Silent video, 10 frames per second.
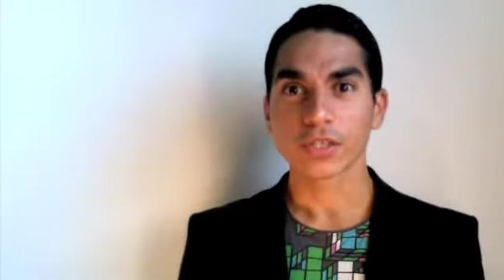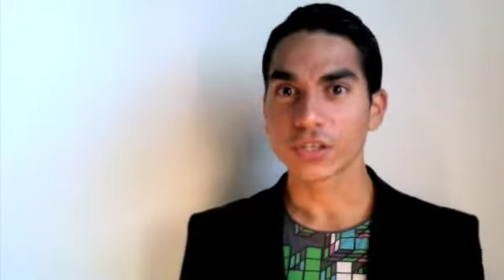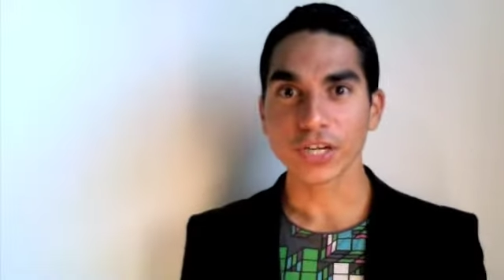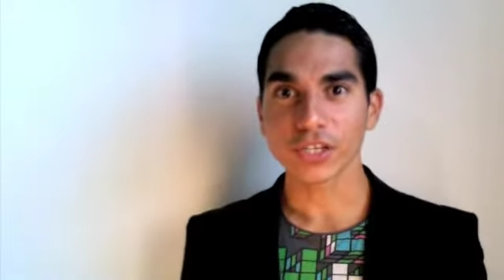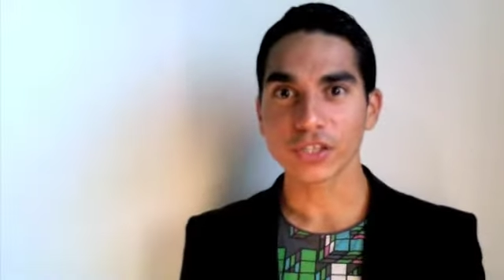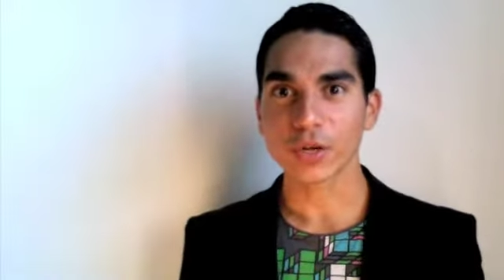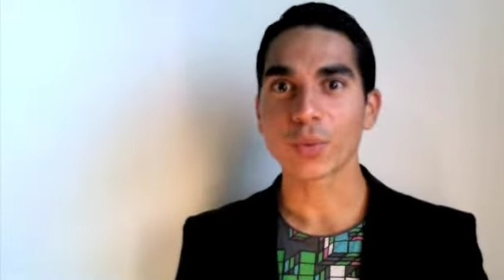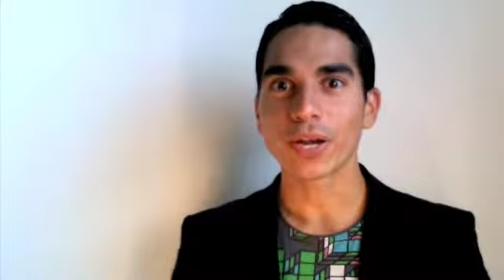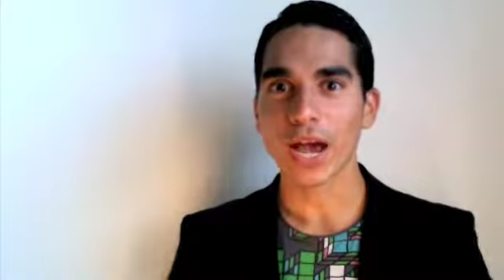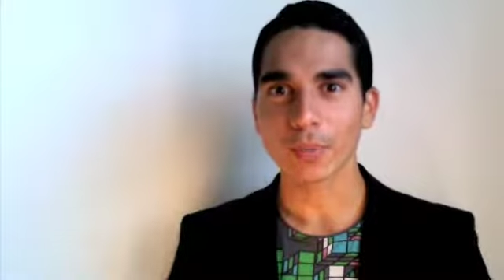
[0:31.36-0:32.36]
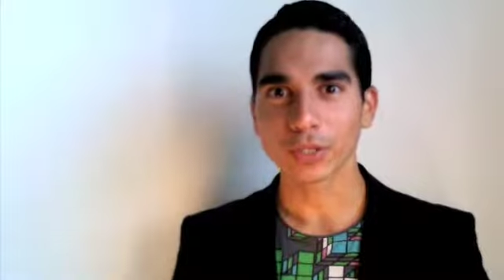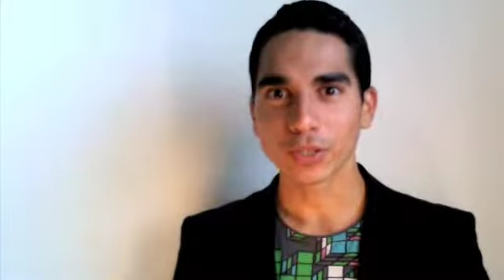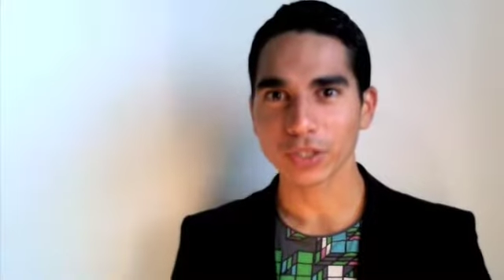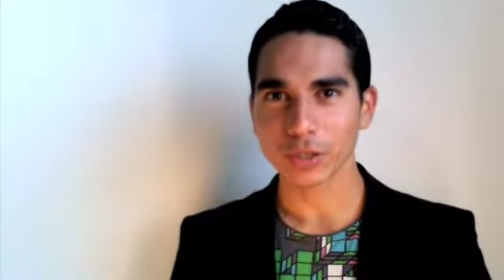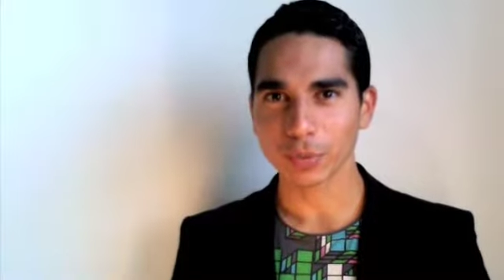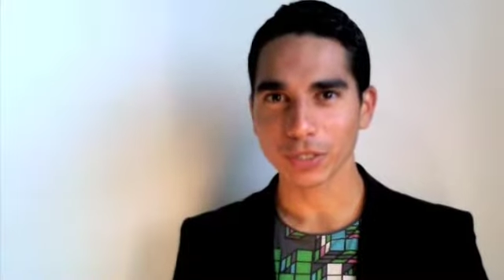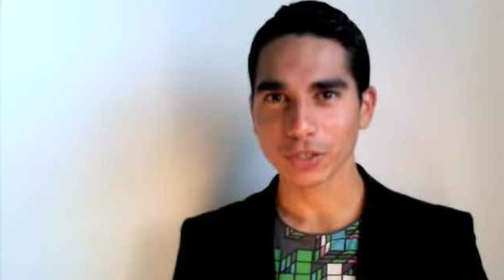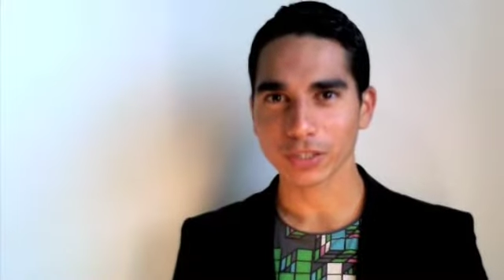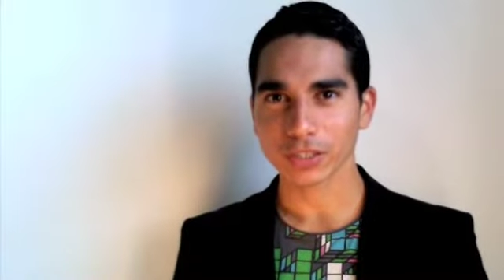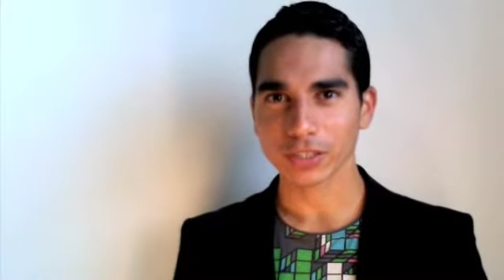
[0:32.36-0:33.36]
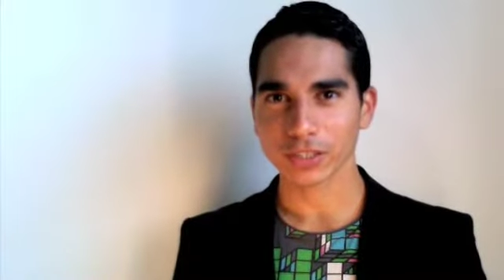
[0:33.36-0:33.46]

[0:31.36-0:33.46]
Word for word: Seriously, what happened to these pictures?